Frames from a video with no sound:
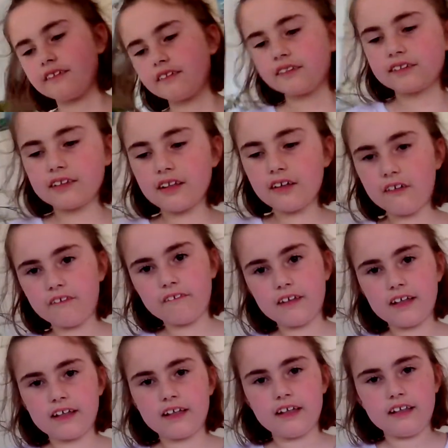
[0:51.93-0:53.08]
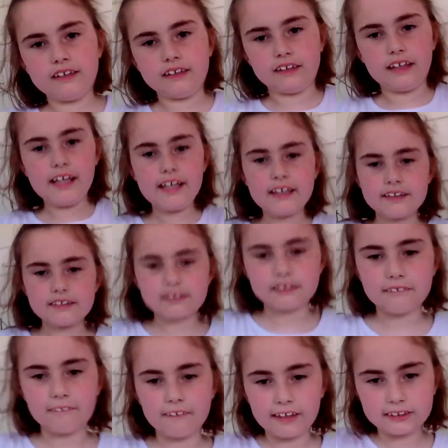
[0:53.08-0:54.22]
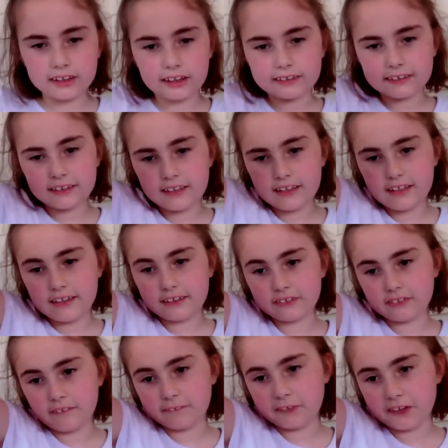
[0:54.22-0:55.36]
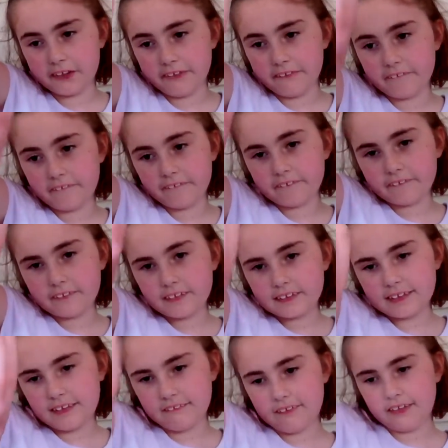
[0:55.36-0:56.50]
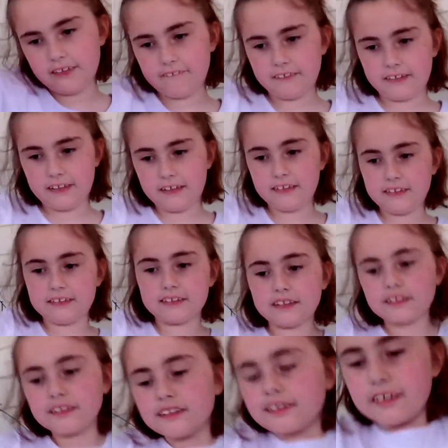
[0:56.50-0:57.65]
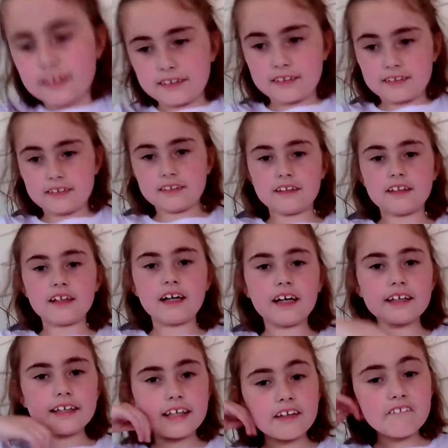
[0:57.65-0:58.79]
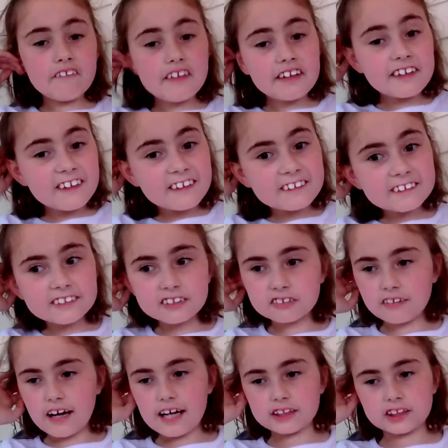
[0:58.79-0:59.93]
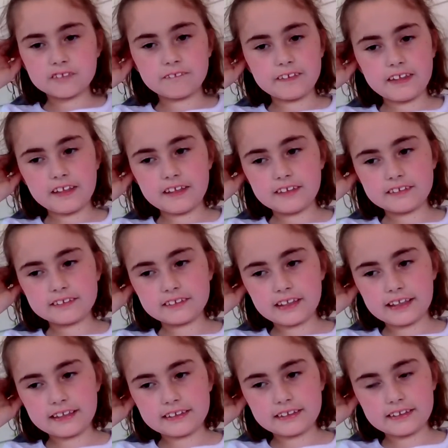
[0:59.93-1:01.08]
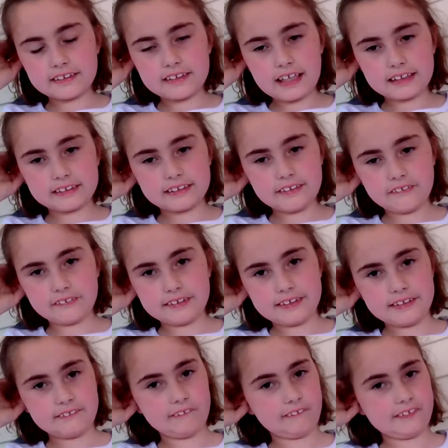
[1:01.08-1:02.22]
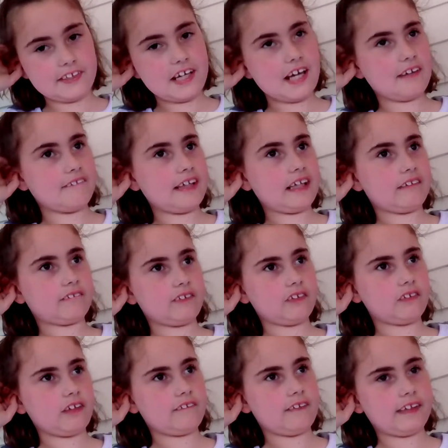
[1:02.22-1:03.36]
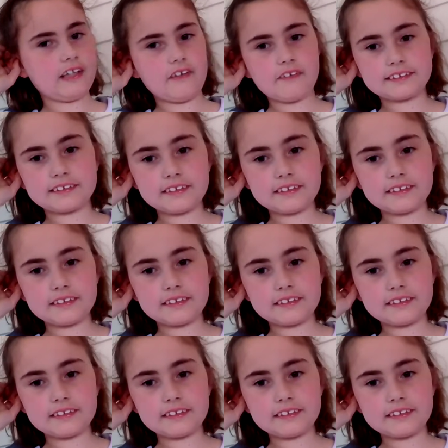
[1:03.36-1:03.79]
so, uh, the link to the project's in the description down there because I animated it in Scratch because, like, that's the only free animating program I know. It's